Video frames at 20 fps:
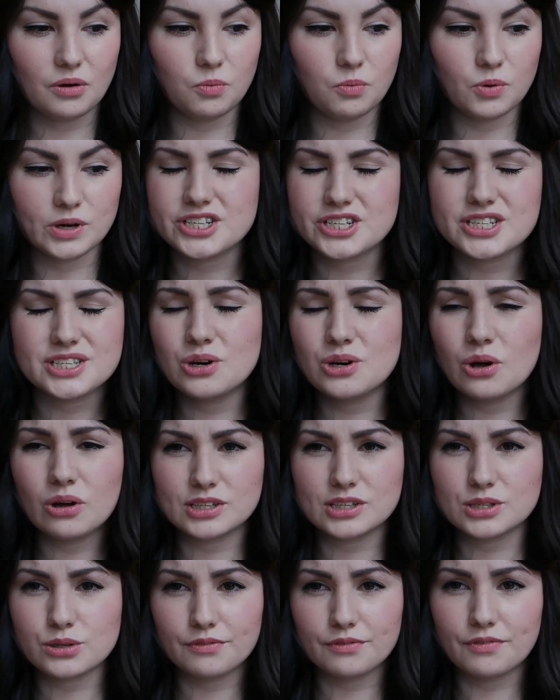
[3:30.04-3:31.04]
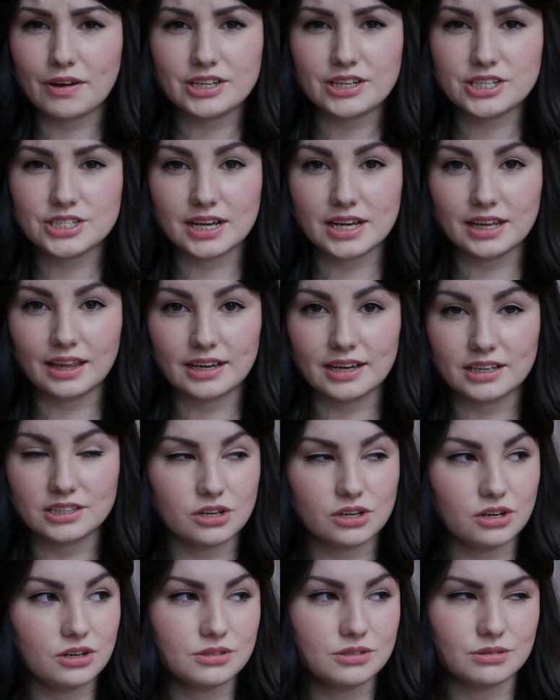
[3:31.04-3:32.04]
which is not the sort of foundation I like
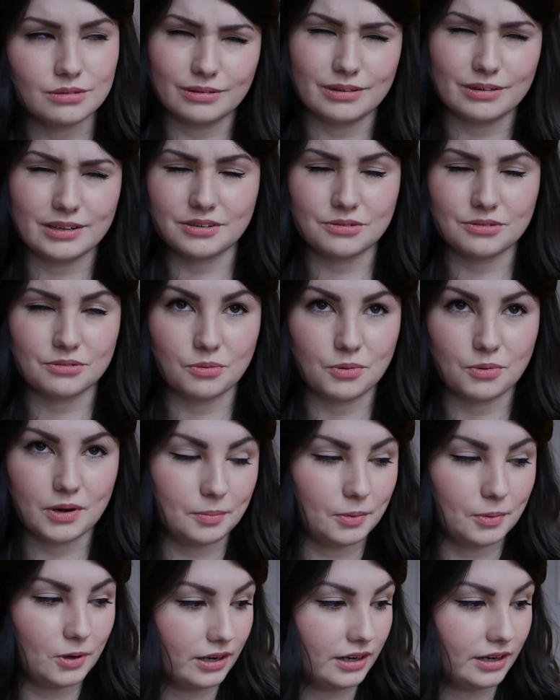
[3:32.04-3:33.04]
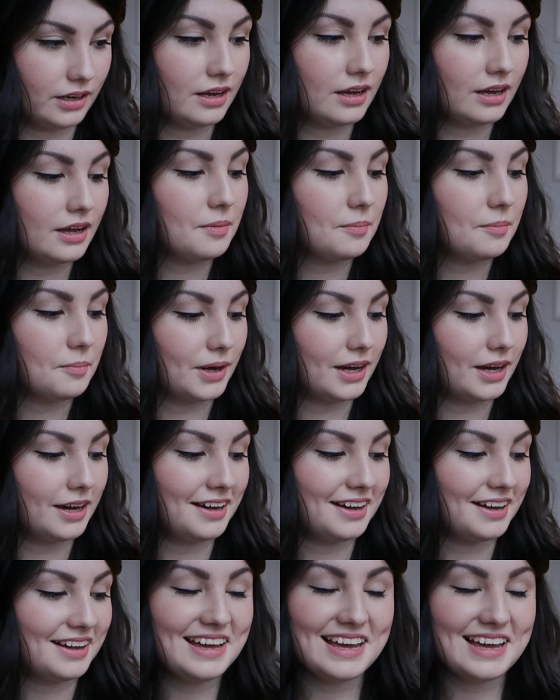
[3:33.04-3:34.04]
at all, so I don't know why I bought it.
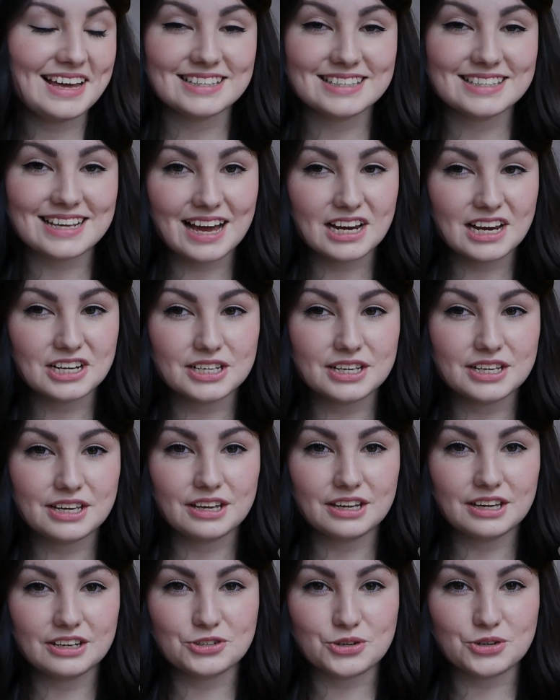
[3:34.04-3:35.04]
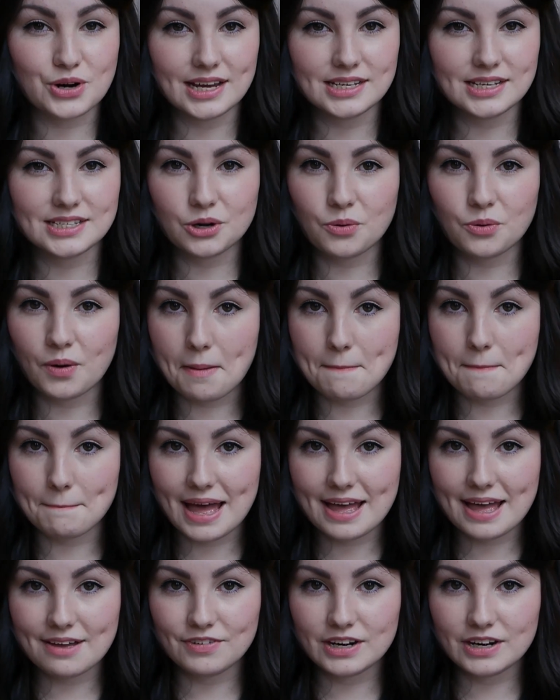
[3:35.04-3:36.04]
But it actually dries to quite a
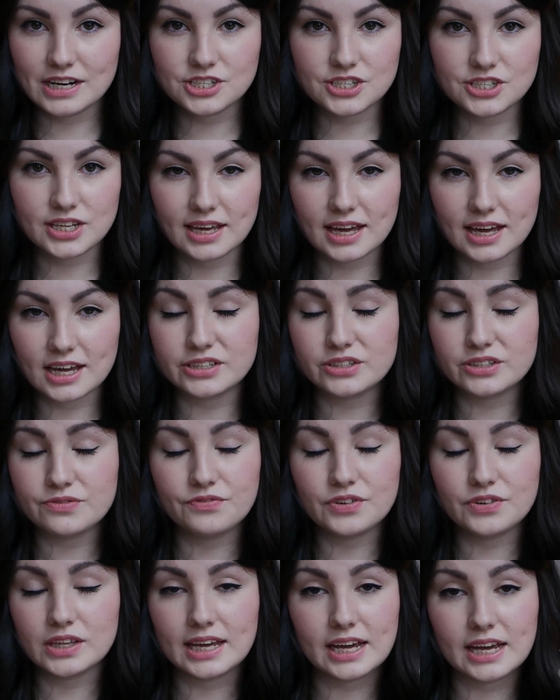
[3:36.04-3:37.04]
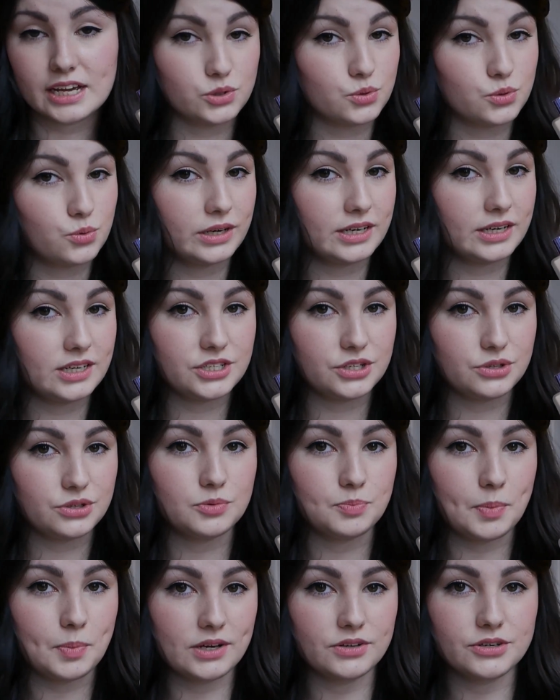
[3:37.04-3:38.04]
matte finish. Like, I feel like I don't need to
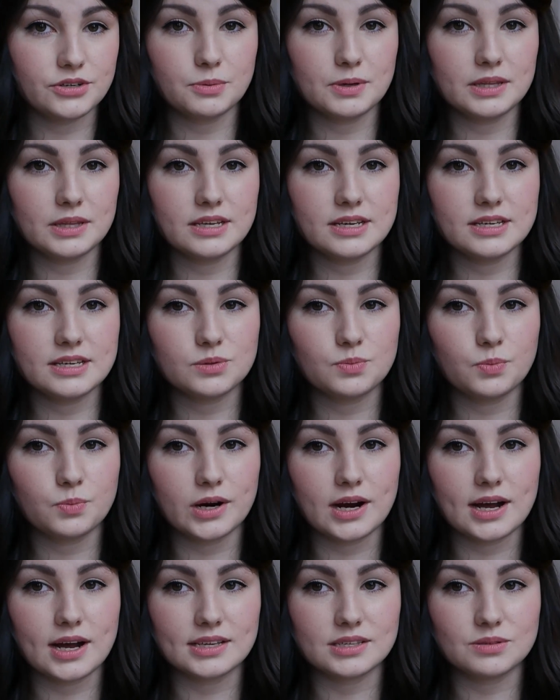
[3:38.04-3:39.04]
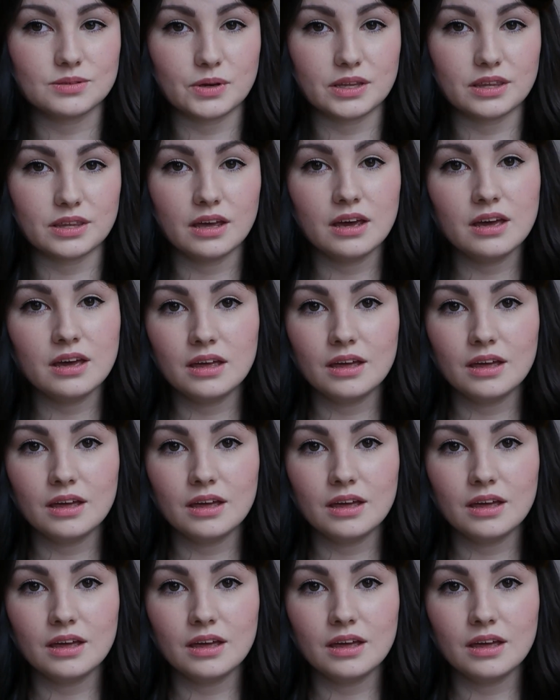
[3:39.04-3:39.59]
use powder with this, whereas with